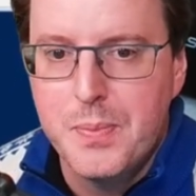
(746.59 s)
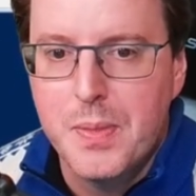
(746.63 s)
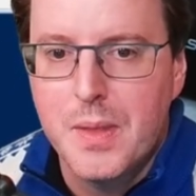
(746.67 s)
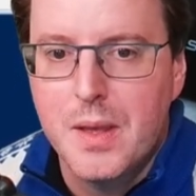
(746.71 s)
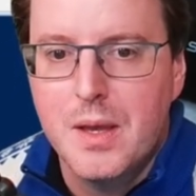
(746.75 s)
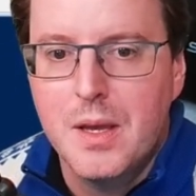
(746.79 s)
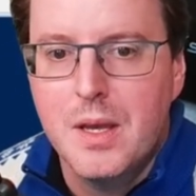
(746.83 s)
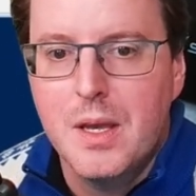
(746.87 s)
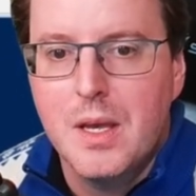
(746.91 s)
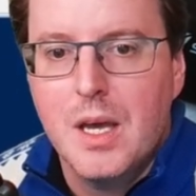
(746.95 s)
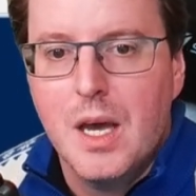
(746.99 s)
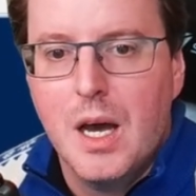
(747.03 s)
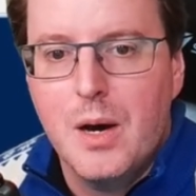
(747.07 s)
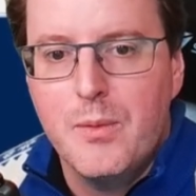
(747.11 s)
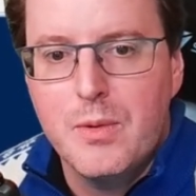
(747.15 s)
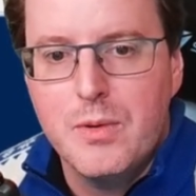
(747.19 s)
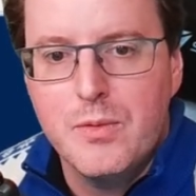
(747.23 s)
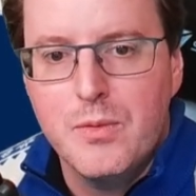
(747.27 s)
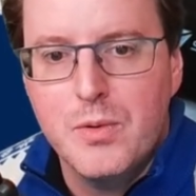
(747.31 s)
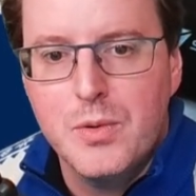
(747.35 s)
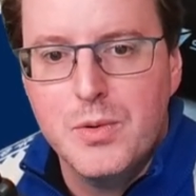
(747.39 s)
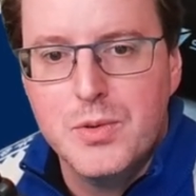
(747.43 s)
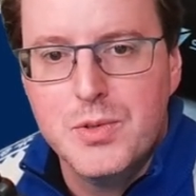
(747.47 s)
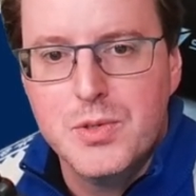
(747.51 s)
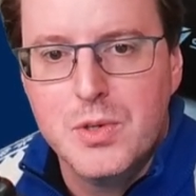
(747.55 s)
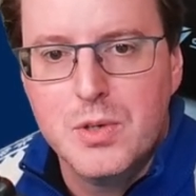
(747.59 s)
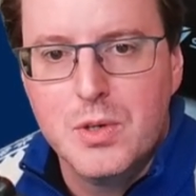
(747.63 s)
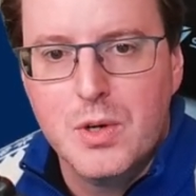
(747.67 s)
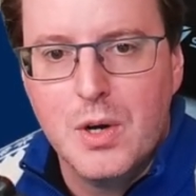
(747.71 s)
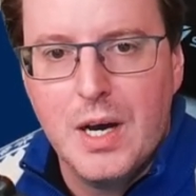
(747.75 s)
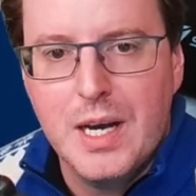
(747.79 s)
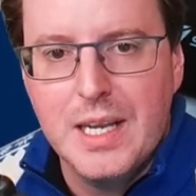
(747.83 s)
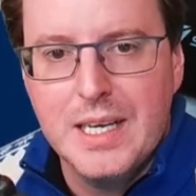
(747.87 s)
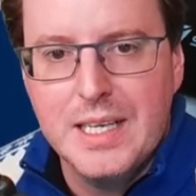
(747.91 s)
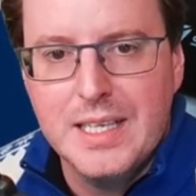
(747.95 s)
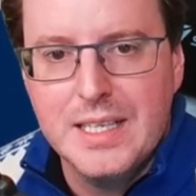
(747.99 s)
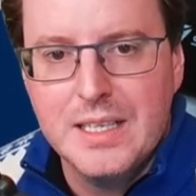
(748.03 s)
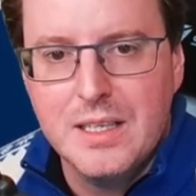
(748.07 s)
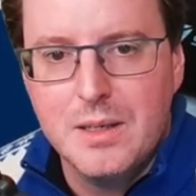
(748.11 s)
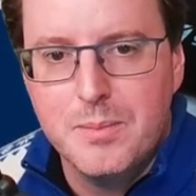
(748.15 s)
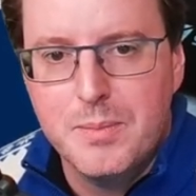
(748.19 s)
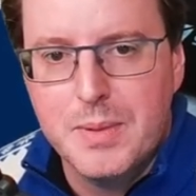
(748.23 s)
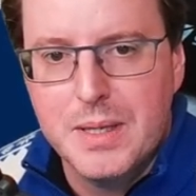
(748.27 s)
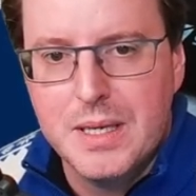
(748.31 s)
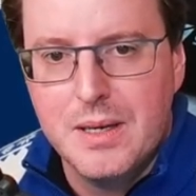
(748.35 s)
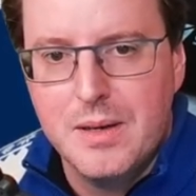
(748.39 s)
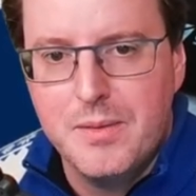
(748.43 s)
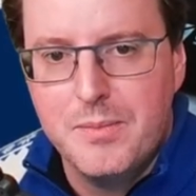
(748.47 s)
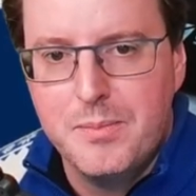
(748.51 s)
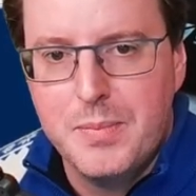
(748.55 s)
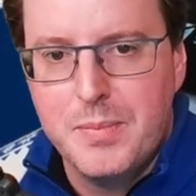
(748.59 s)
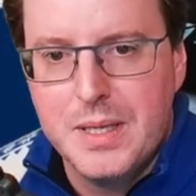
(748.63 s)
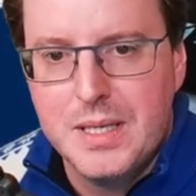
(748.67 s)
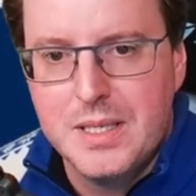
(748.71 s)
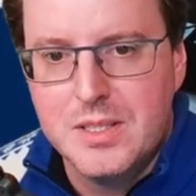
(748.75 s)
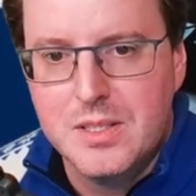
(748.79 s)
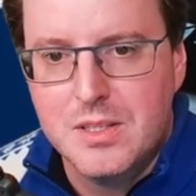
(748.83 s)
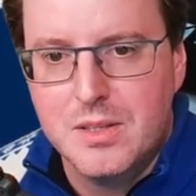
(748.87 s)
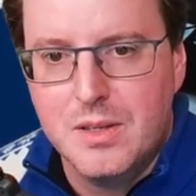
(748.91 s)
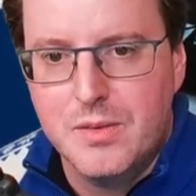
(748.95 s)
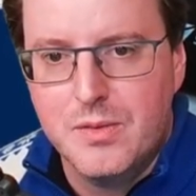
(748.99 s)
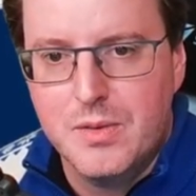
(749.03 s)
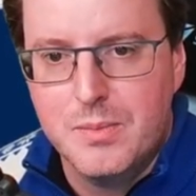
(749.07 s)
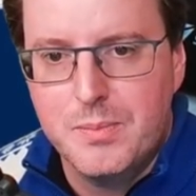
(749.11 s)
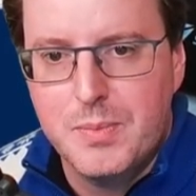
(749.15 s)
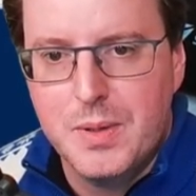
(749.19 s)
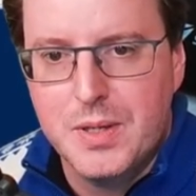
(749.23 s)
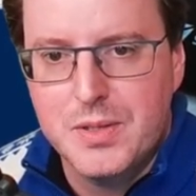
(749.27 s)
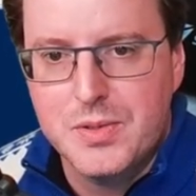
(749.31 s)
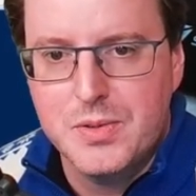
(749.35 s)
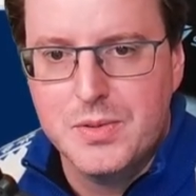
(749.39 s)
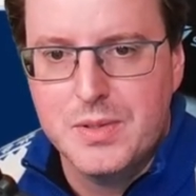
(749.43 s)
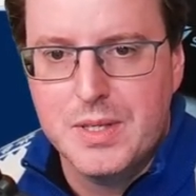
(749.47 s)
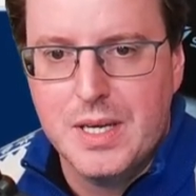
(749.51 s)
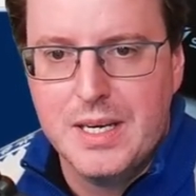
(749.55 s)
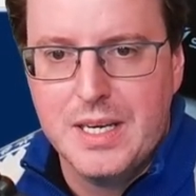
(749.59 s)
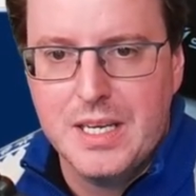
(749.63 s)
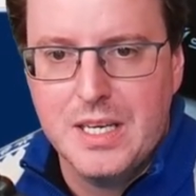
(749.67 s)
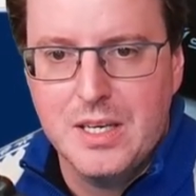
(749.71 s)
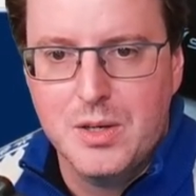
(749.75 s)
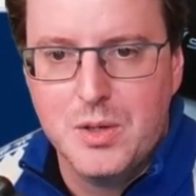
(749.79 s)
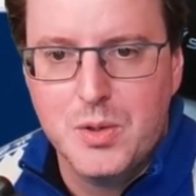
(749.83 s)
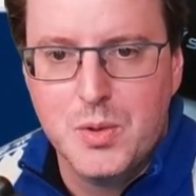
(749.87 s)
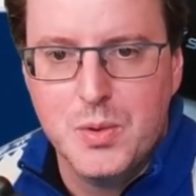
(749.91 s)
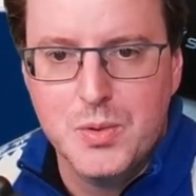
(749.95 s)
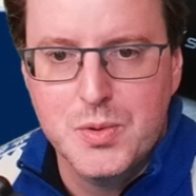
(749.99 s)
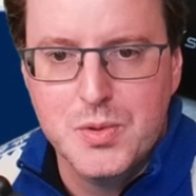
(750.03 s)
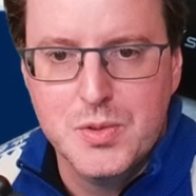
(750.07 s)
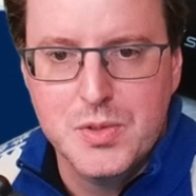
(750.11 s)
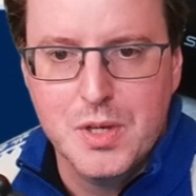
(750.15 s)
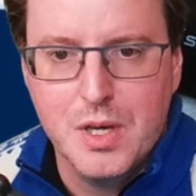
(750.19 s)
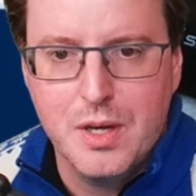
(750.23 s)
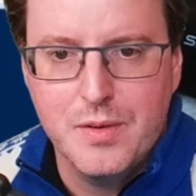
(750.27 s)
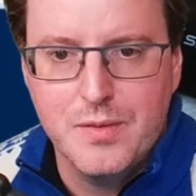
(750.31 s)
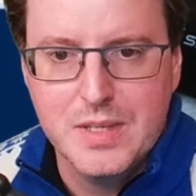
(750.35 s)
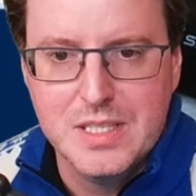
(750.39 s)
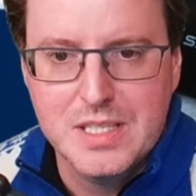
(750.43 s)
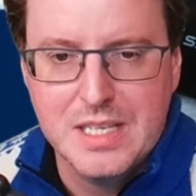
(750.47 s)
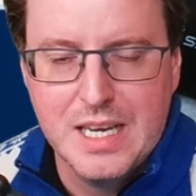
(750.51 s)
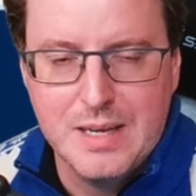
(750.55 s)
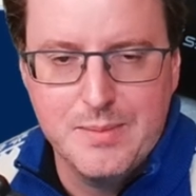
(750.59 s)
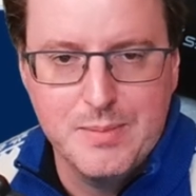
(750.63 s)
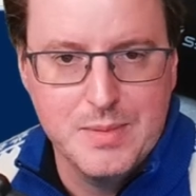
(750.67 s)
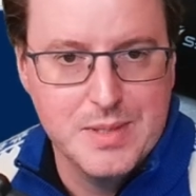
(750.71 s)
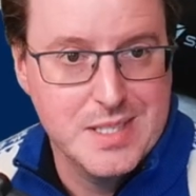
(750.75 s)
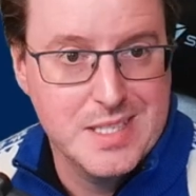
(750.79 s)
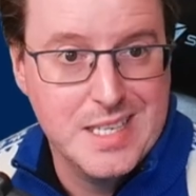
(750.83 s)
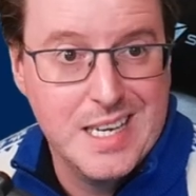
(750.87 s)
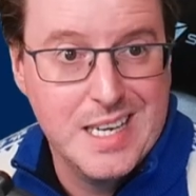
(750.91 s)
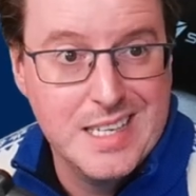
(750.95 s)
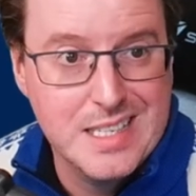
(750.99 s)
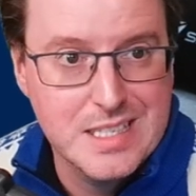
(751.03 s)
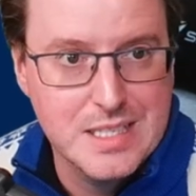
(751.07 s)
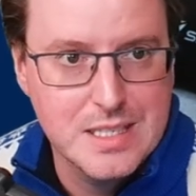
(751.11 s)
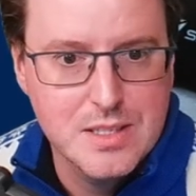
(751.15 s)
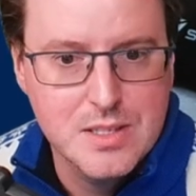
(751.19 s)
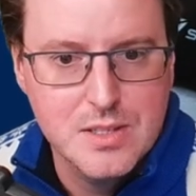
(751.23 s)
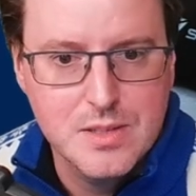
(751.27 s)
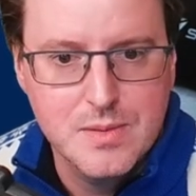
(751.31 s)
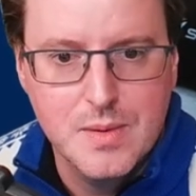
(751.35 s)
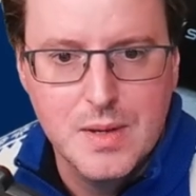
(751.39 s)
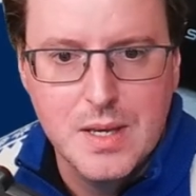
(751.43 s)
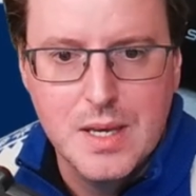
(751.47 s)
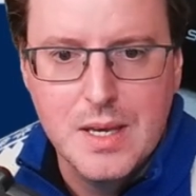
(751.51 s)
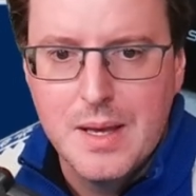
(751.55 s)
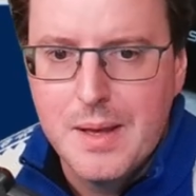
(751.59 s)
And we've also got a little bit of piece of the puzzle down here called service name and status.